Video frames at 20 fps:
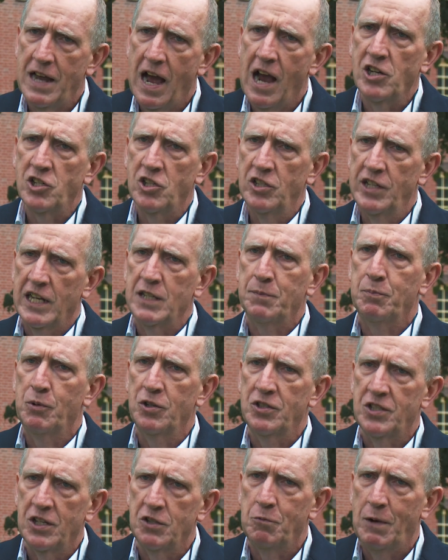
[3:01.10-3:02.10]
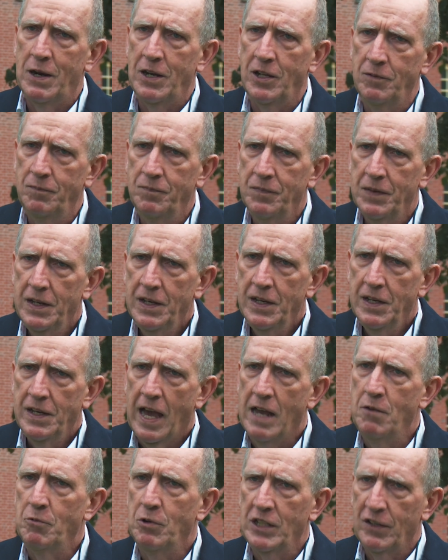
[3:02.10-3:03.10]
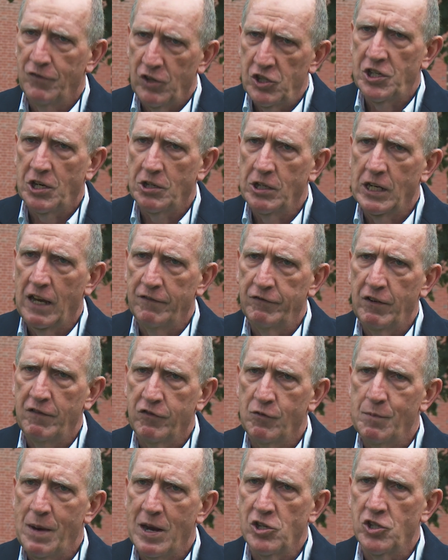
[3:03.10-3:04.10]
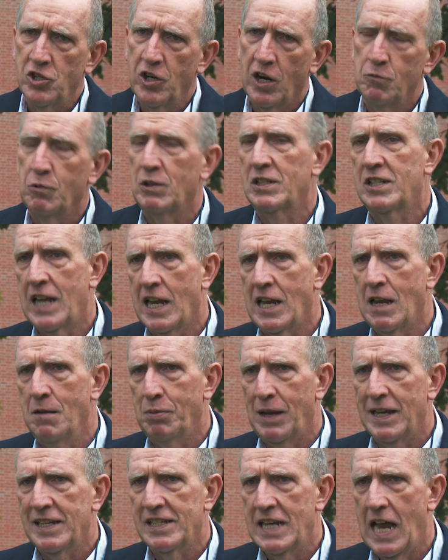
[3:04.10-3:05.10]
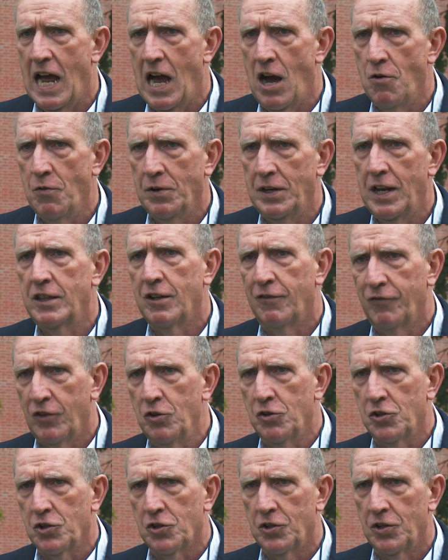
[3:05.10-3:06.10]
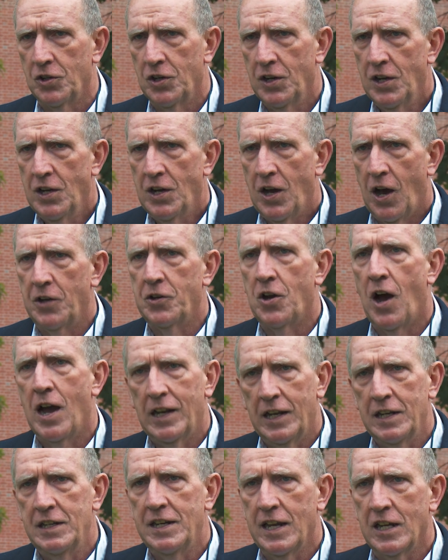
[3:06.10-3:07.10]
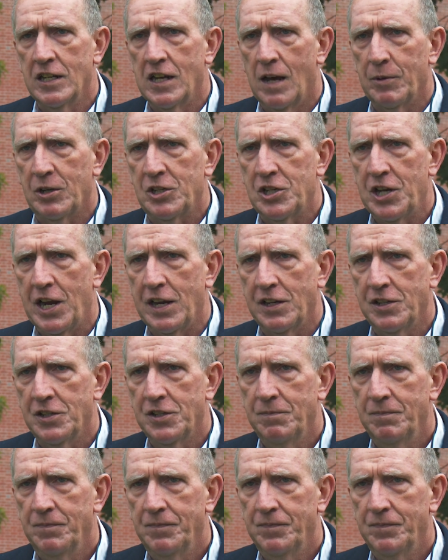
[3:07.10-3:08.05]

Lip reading: national experts as well, and we'll have a sharing of information on what's taking place now and in the future on island economic change.